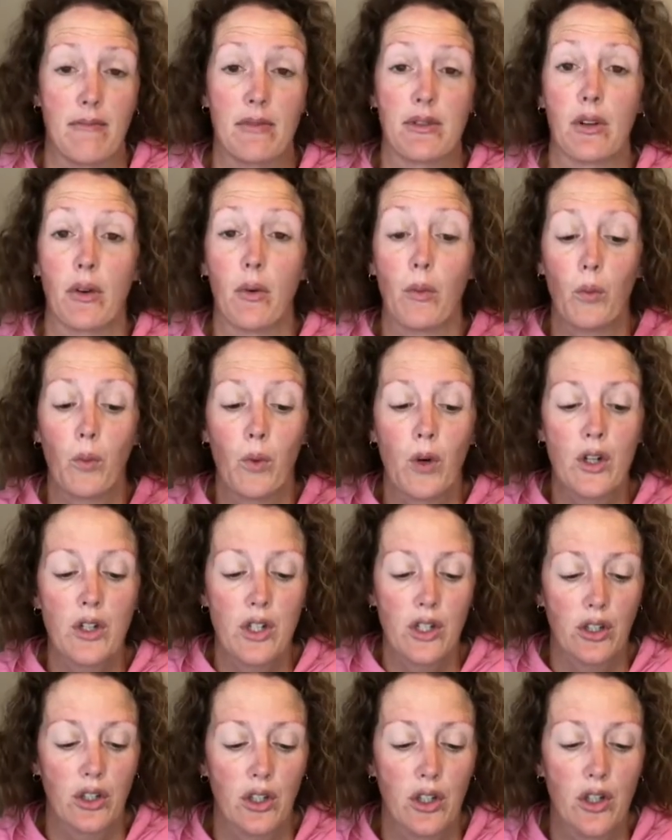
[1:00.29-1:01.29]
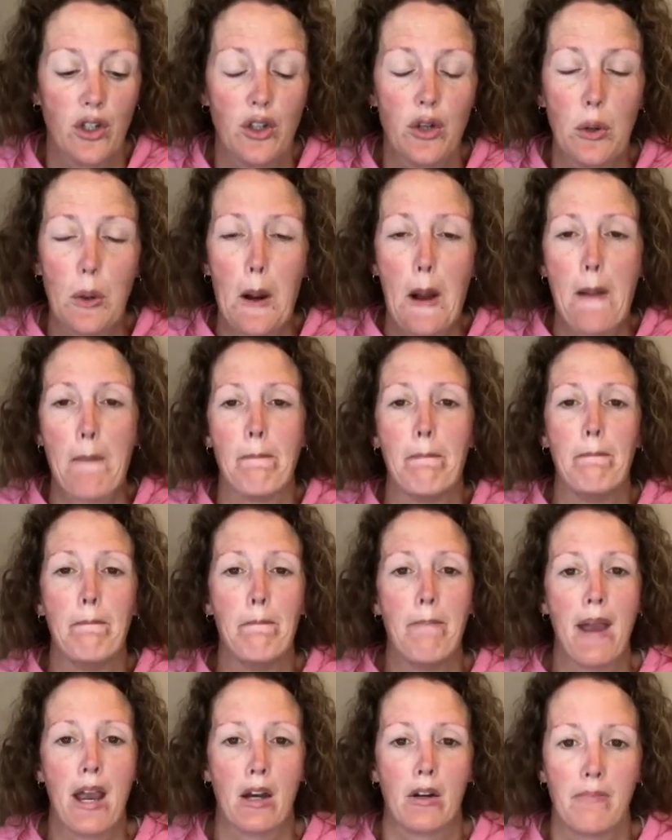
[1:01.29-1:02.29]
So we're just gonna do
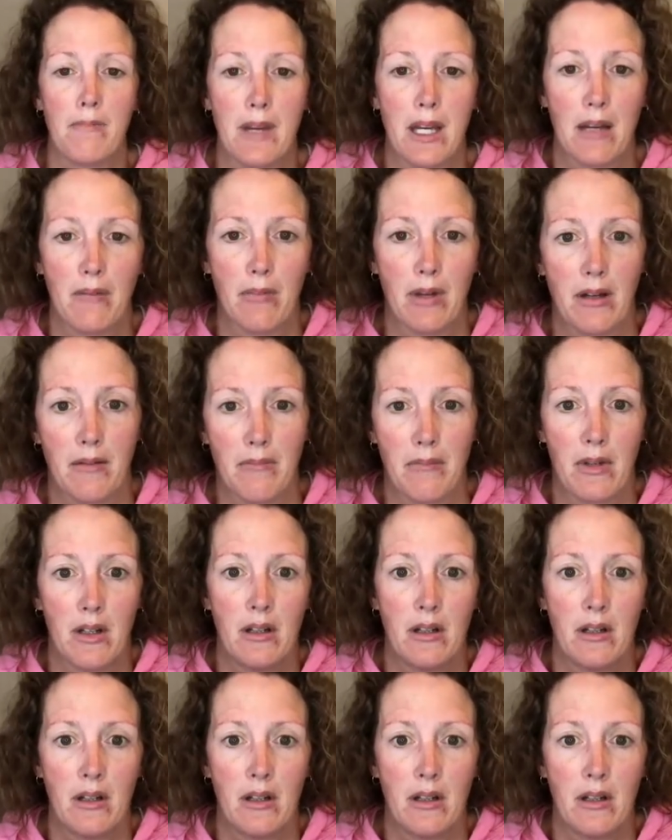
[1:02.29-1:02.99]
bare minimum